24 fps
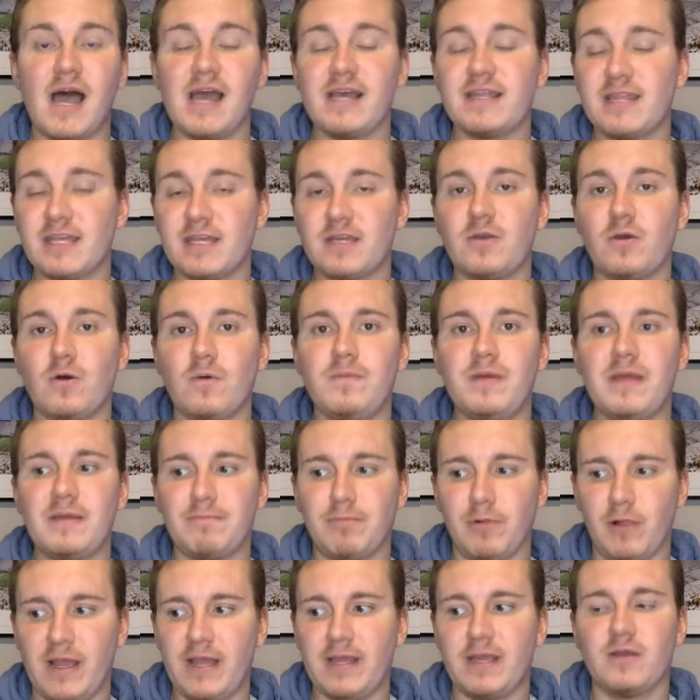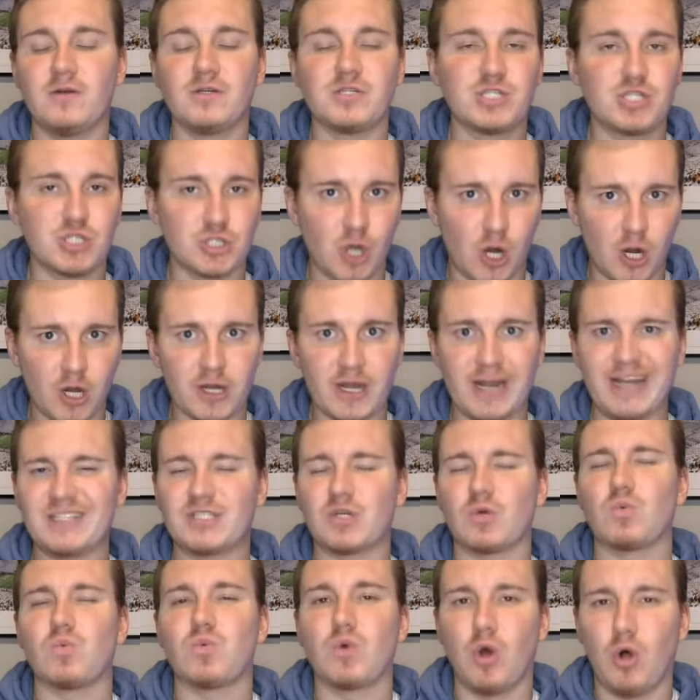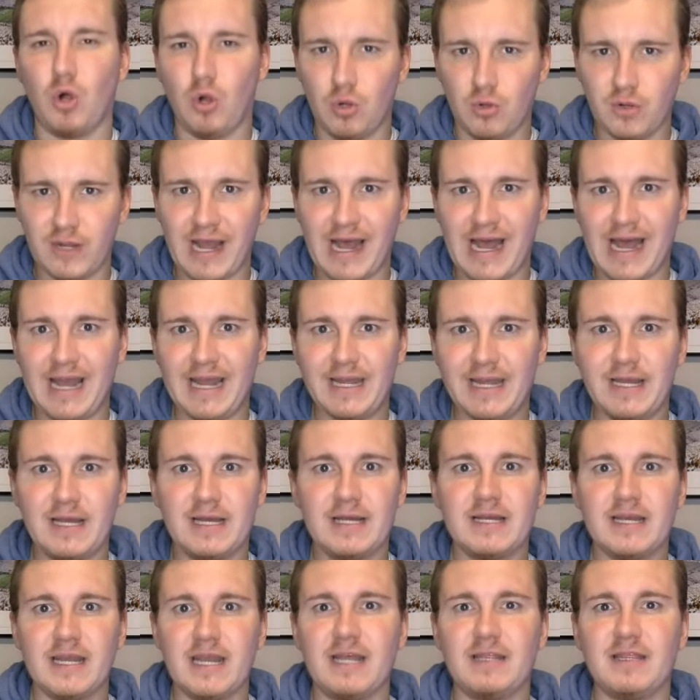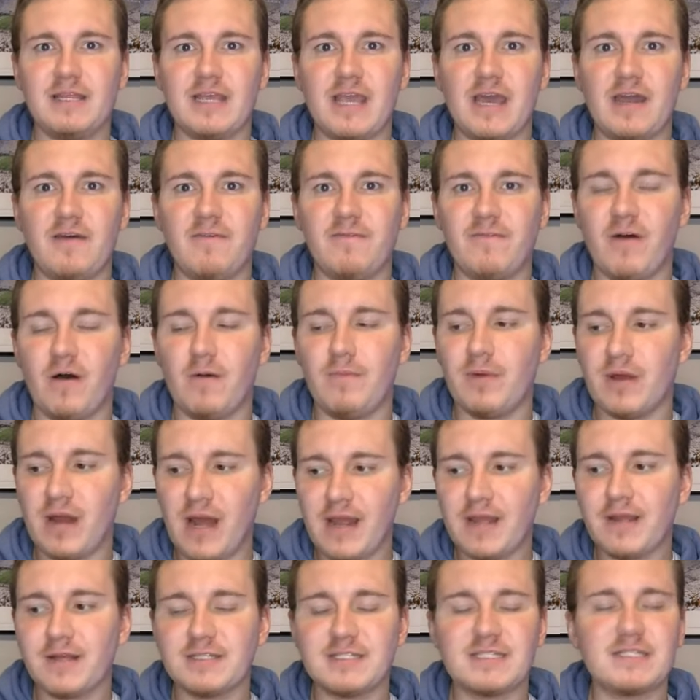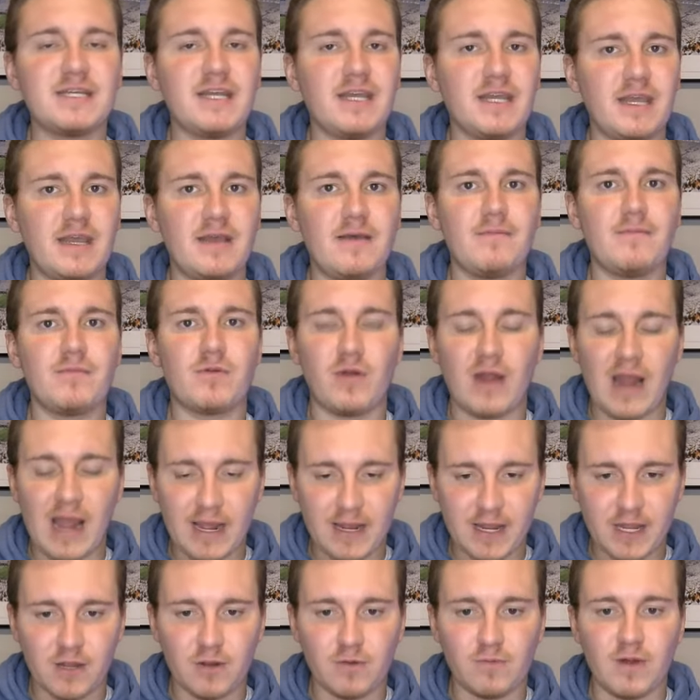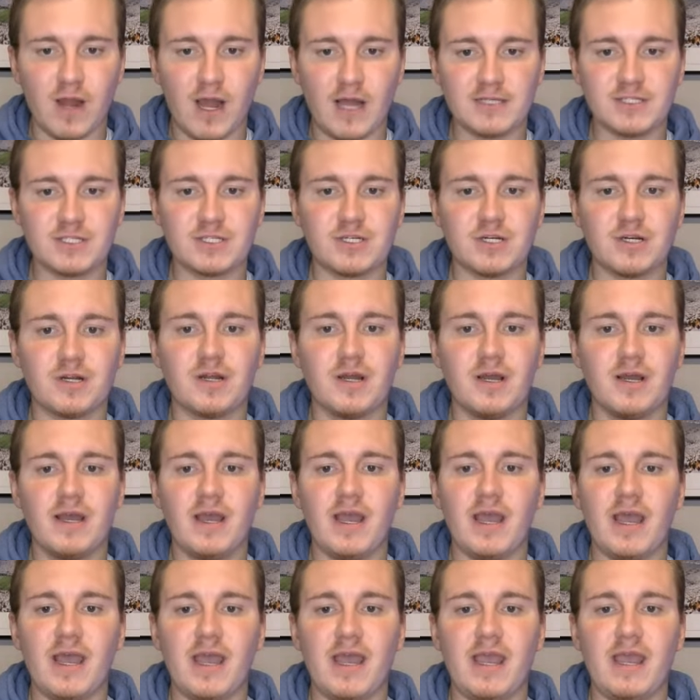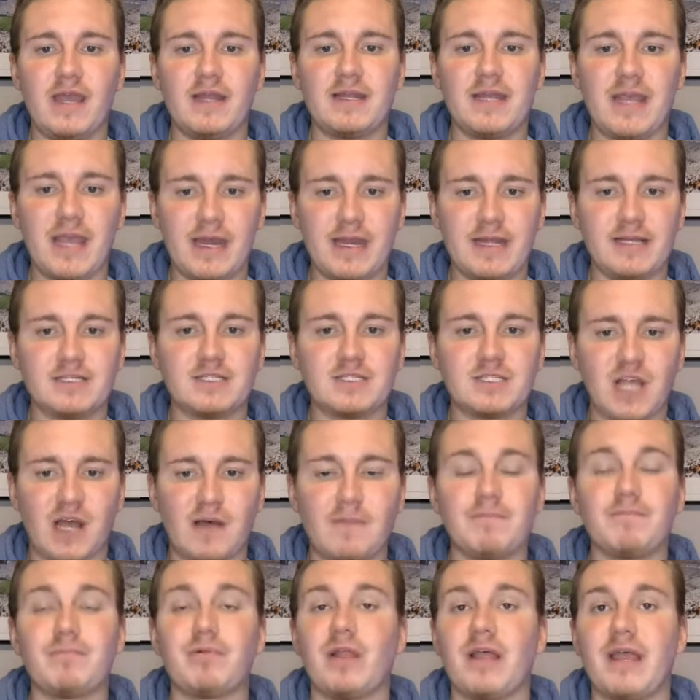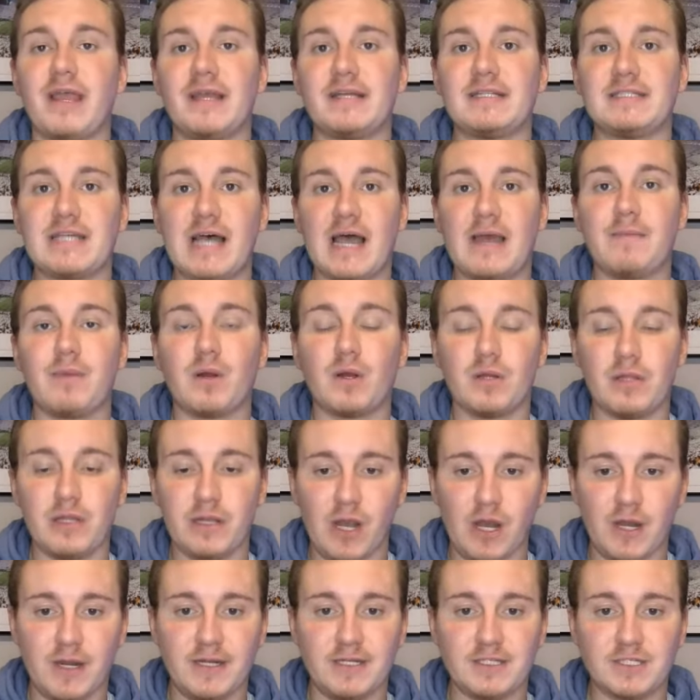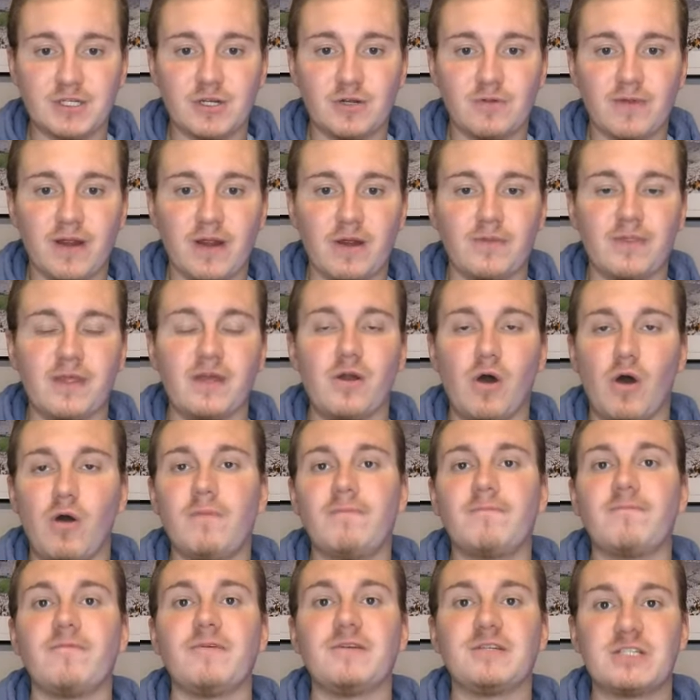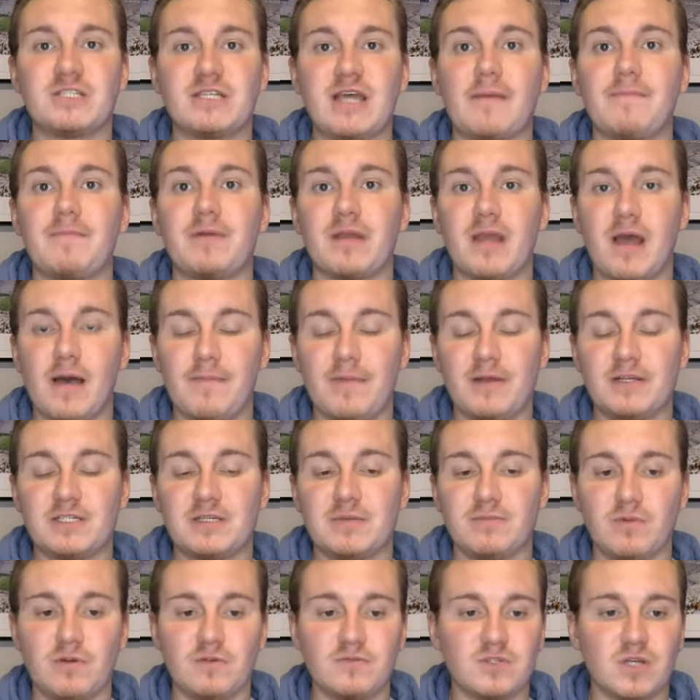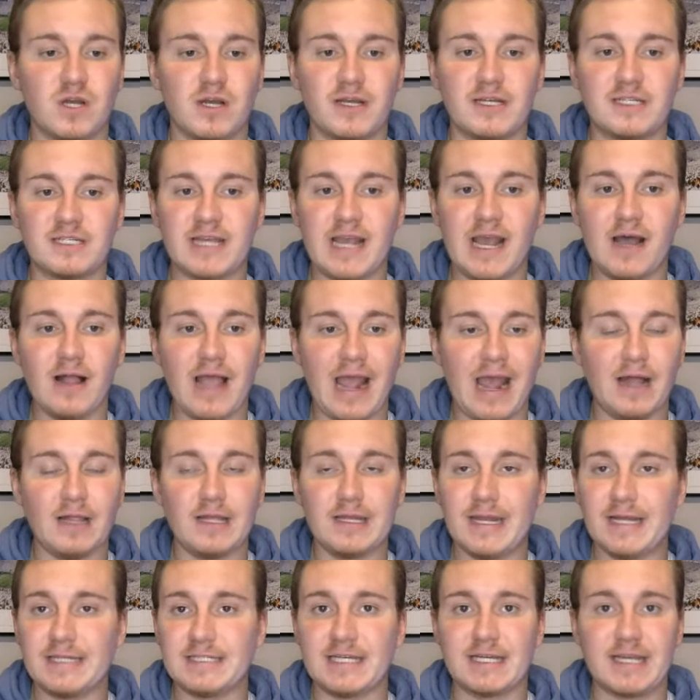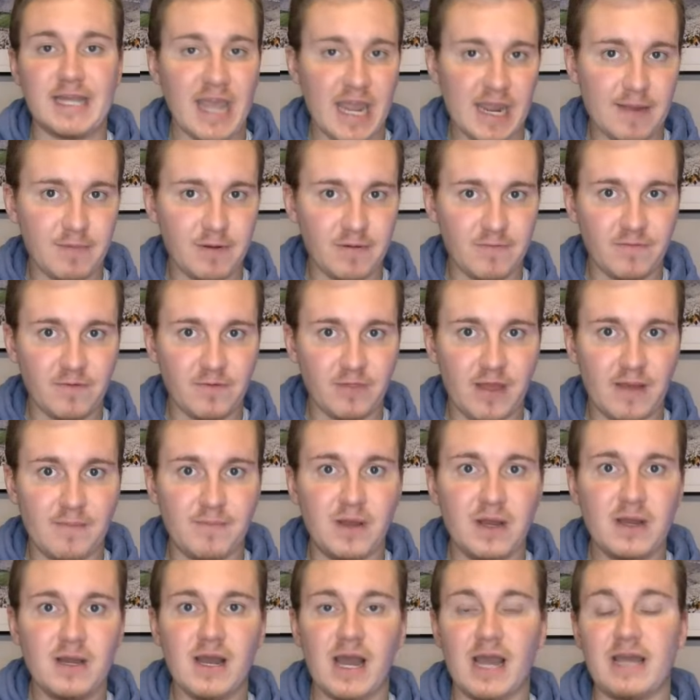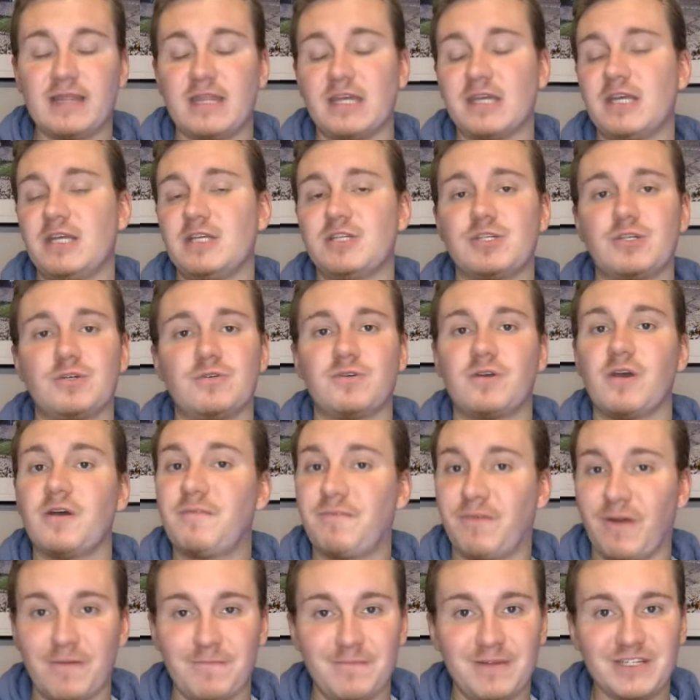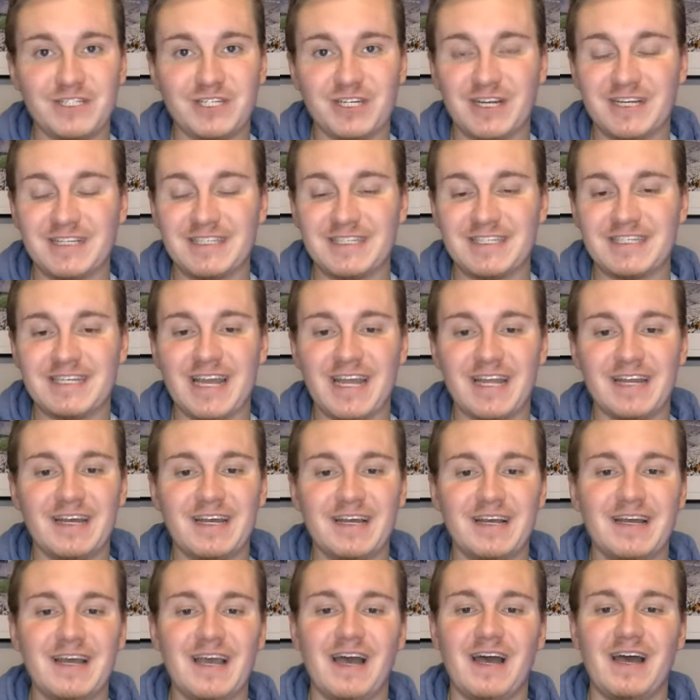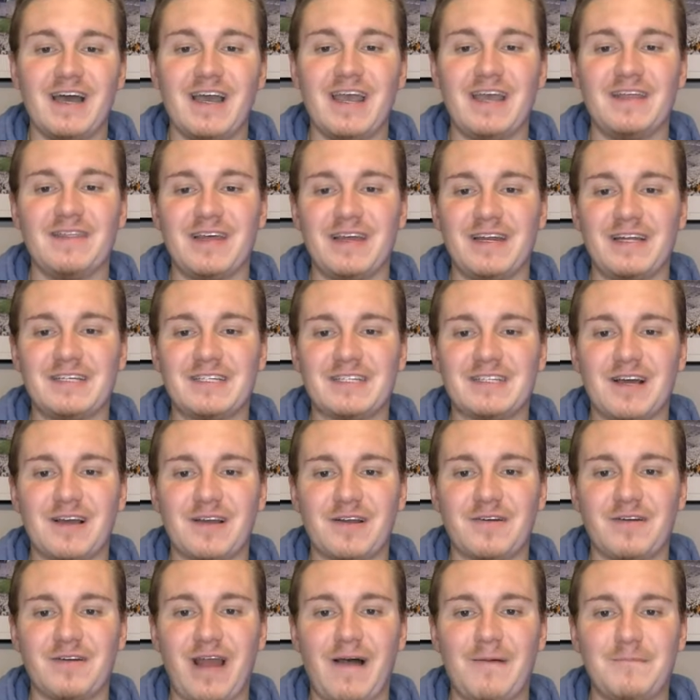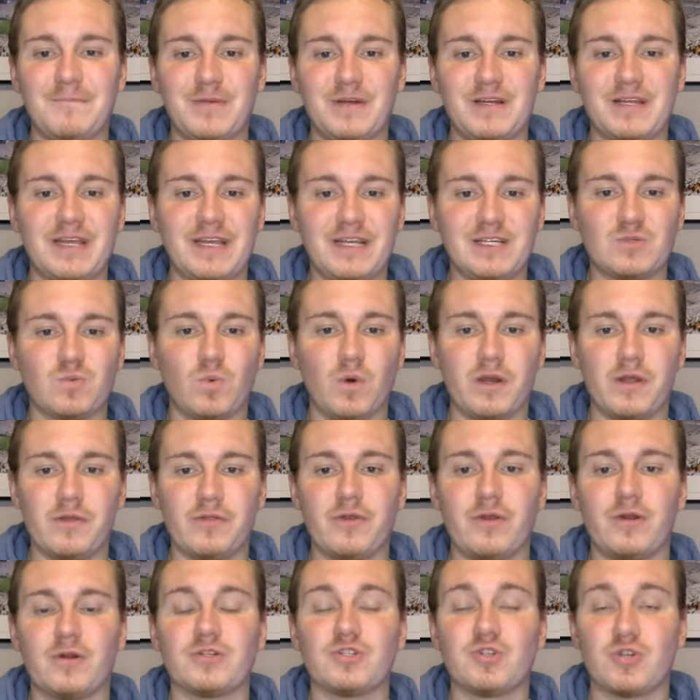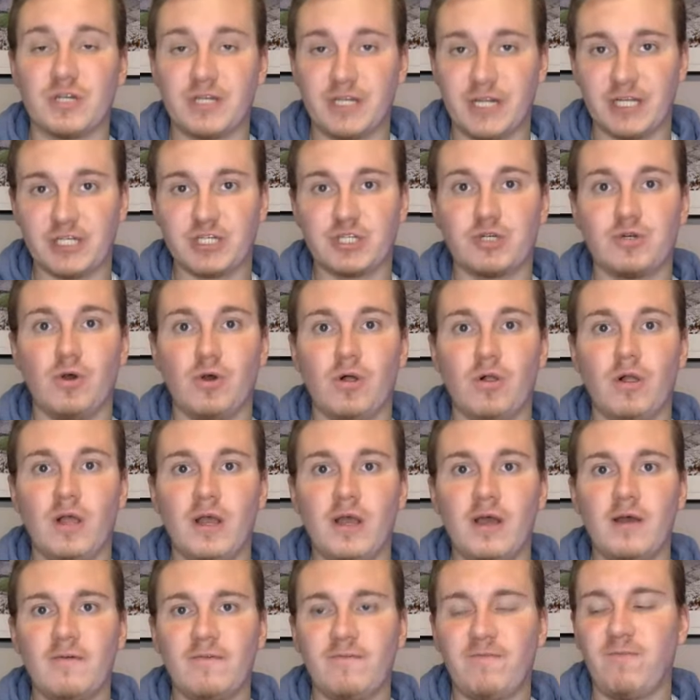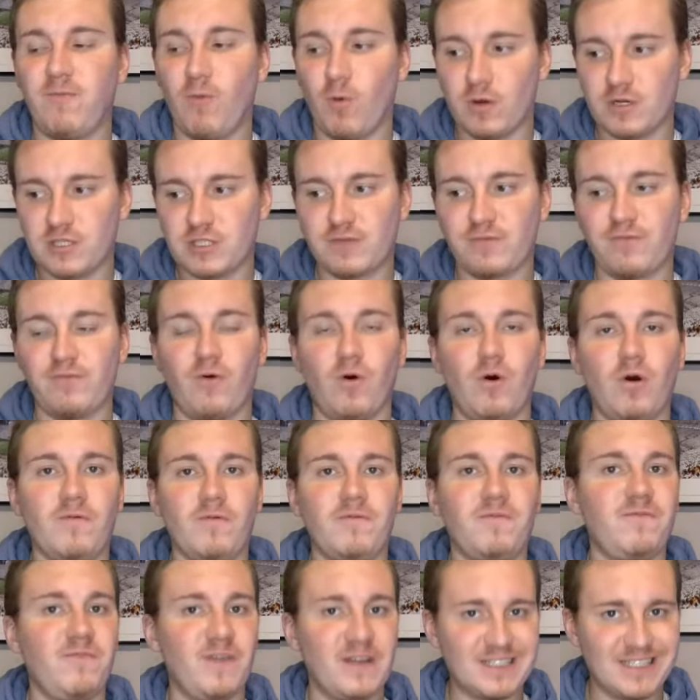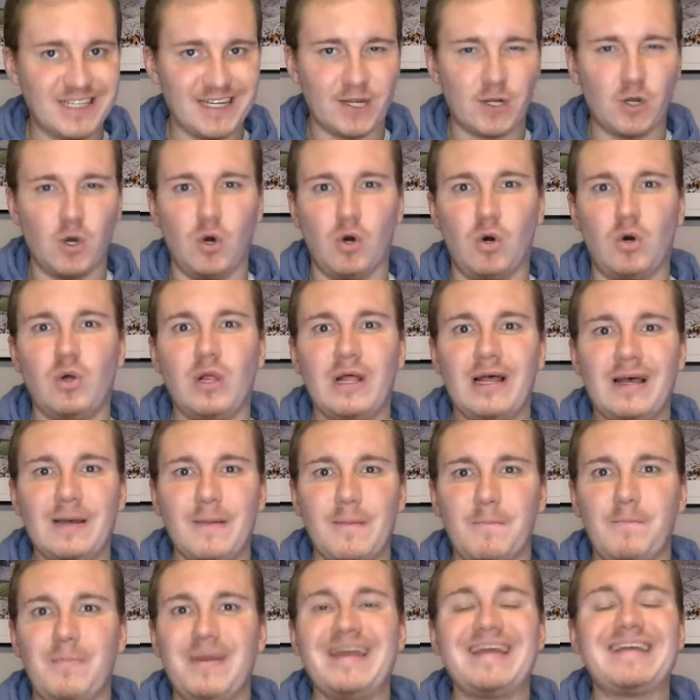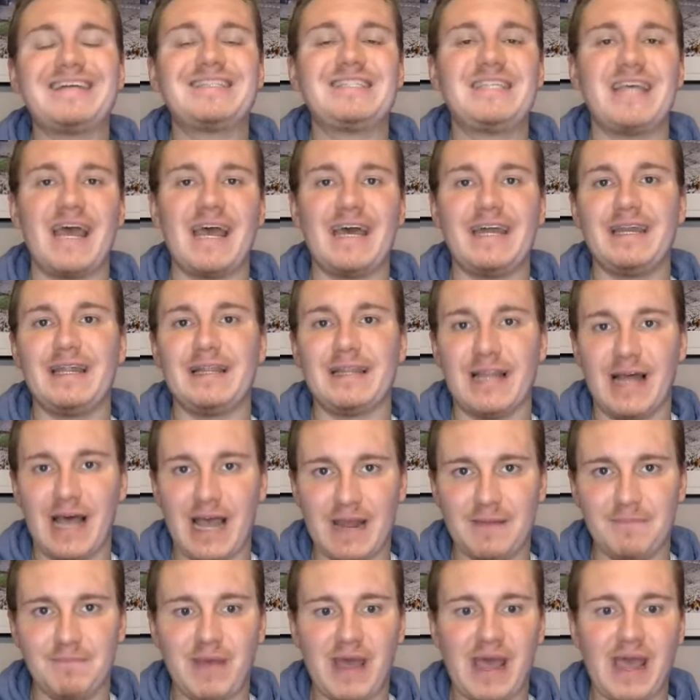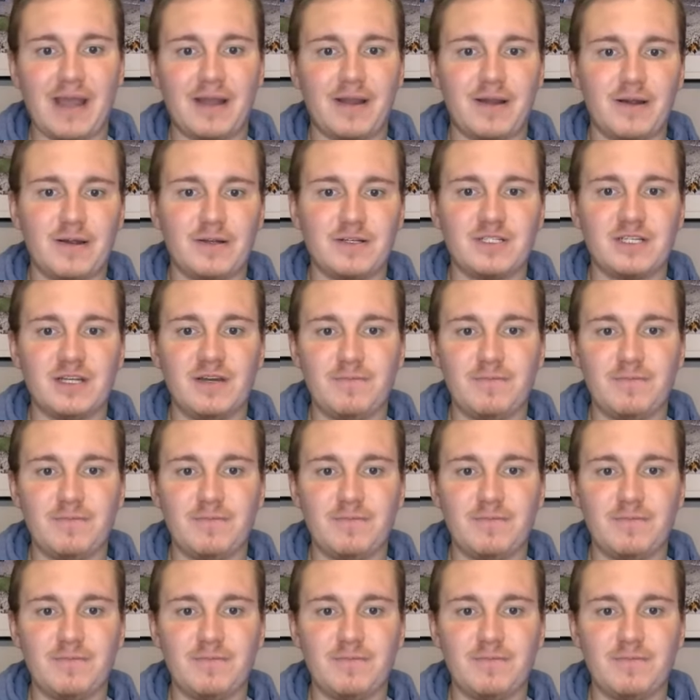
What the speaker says: I think he'll be playing. He'll start as a role guy in the NFL, but I could see him cracking a roster and getting some playing time early on in his career and then hopefully stepping up as it moves on, because Cal Halliday is a gamer for them. I think he's too good for Michigan State and that he's stuck around, but he's one of your traditional, forceful, physical Big Ten linebackers.